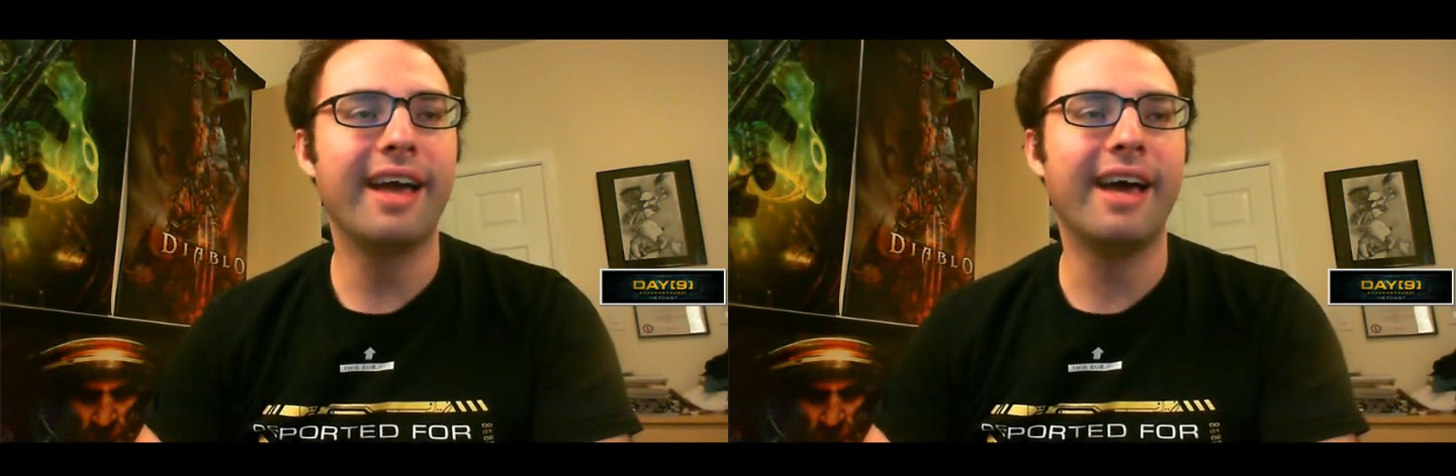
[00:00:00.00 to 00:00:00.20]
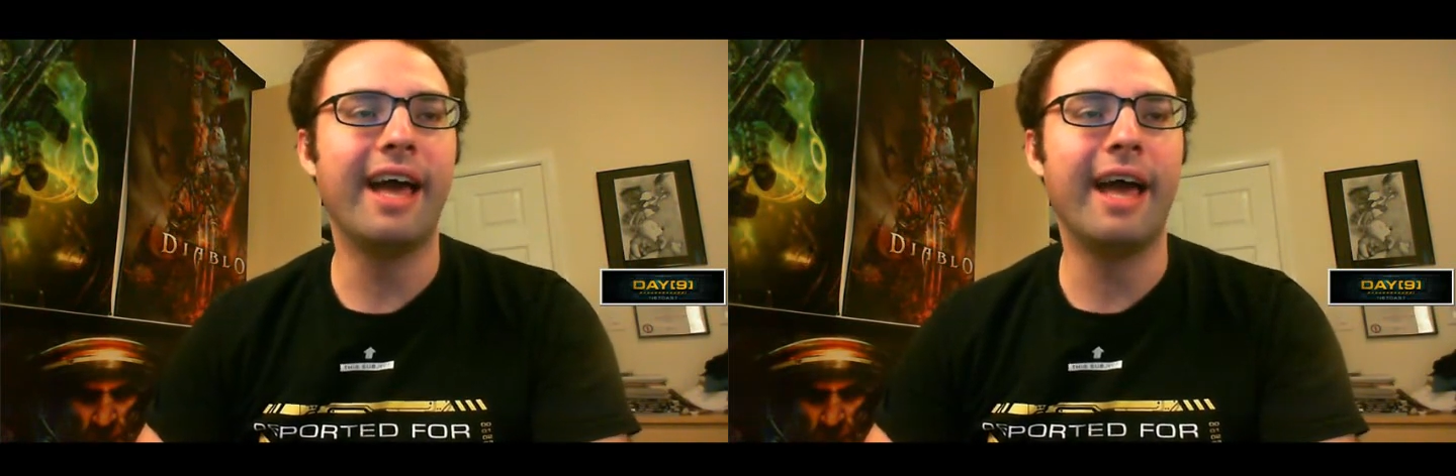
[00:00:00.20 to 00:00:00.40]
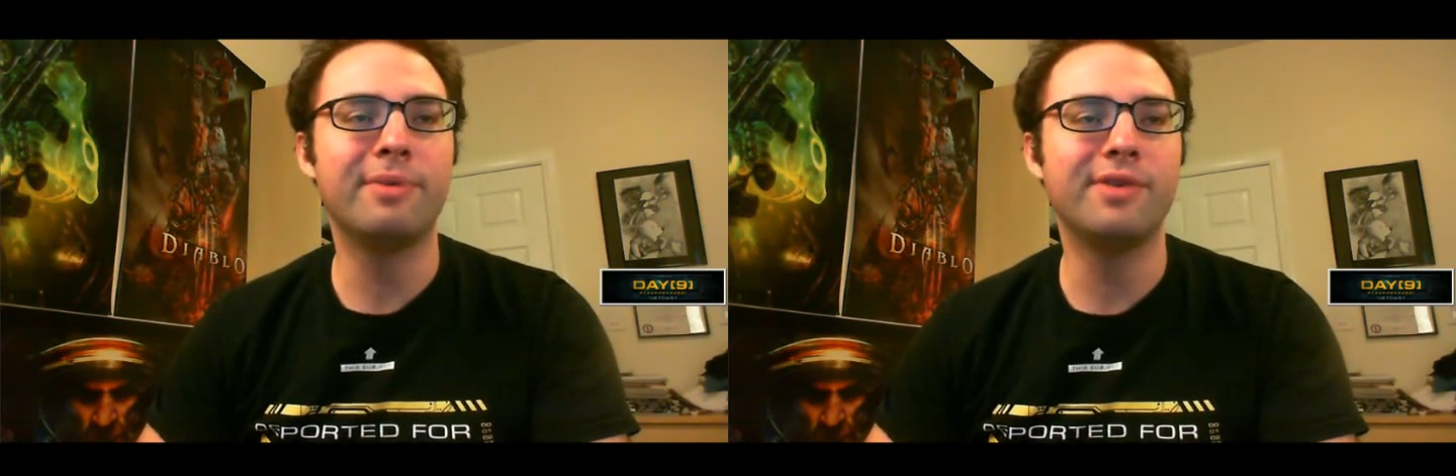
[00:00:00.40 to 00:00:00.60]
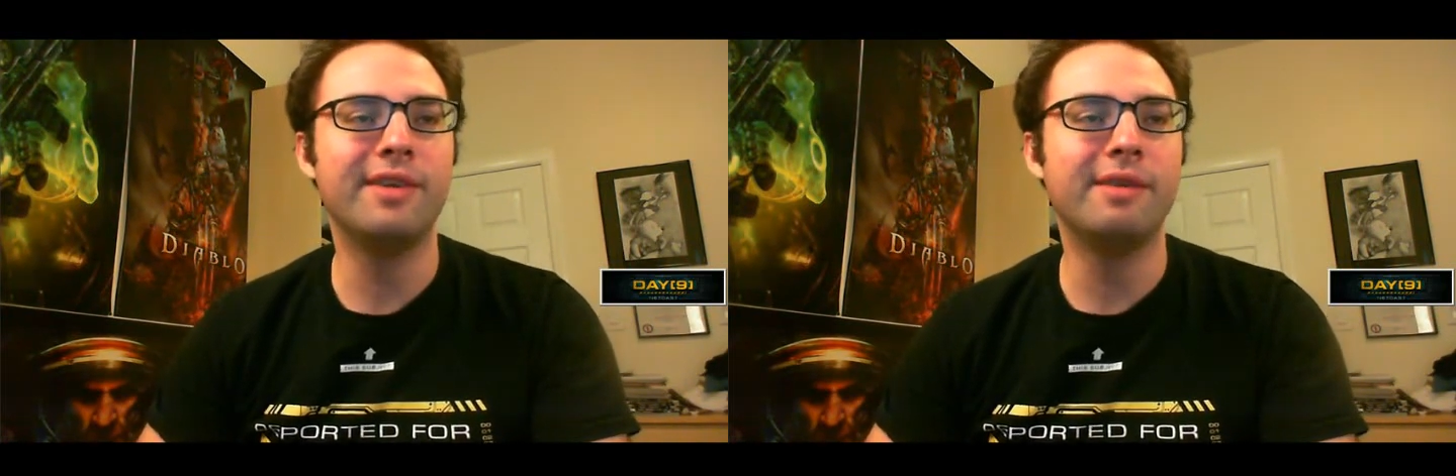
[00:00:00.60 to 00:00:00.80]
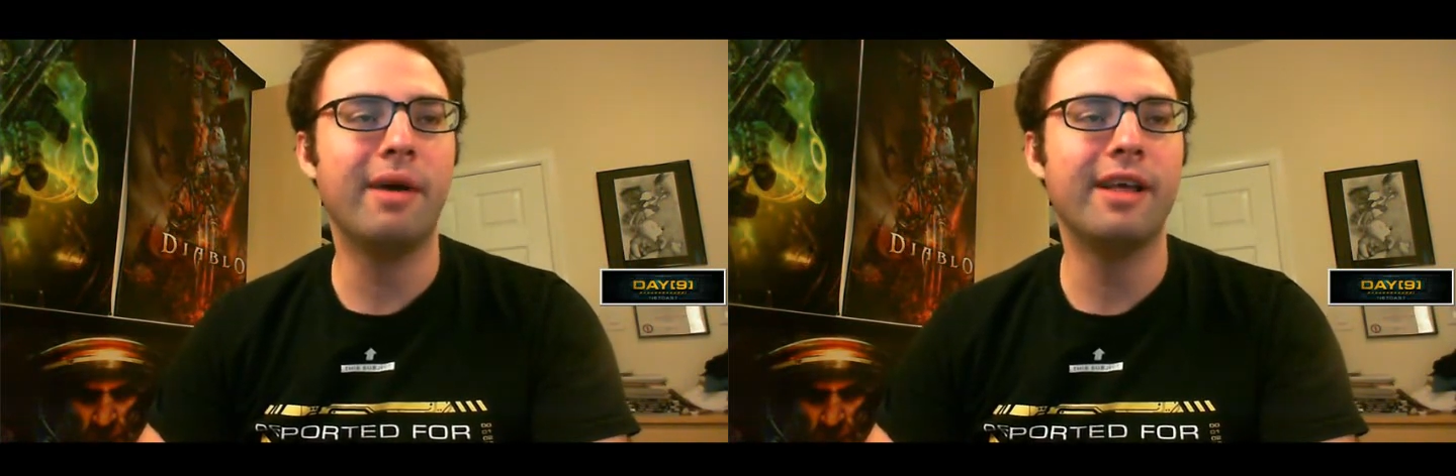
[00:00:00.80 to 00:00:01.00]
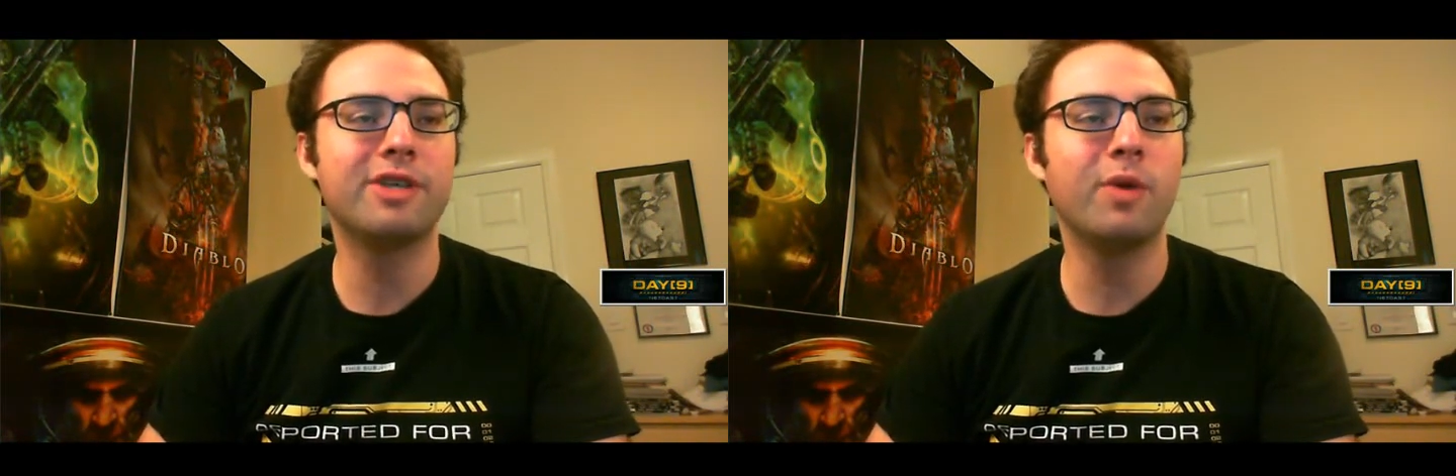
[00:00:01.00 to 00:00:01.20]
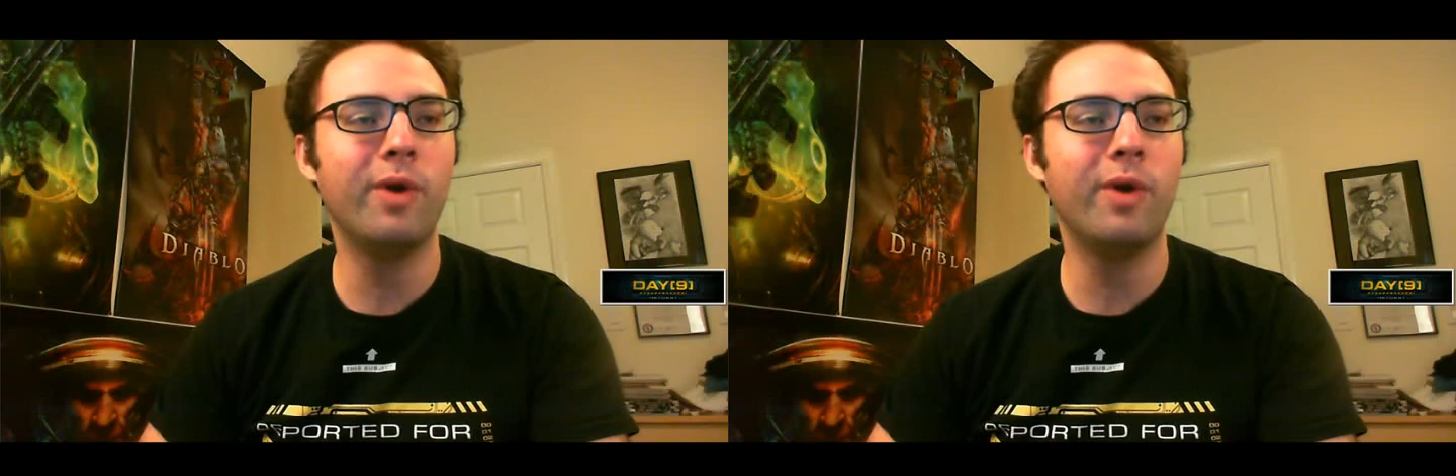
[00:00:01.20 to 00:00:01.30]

I got absolutely demolished.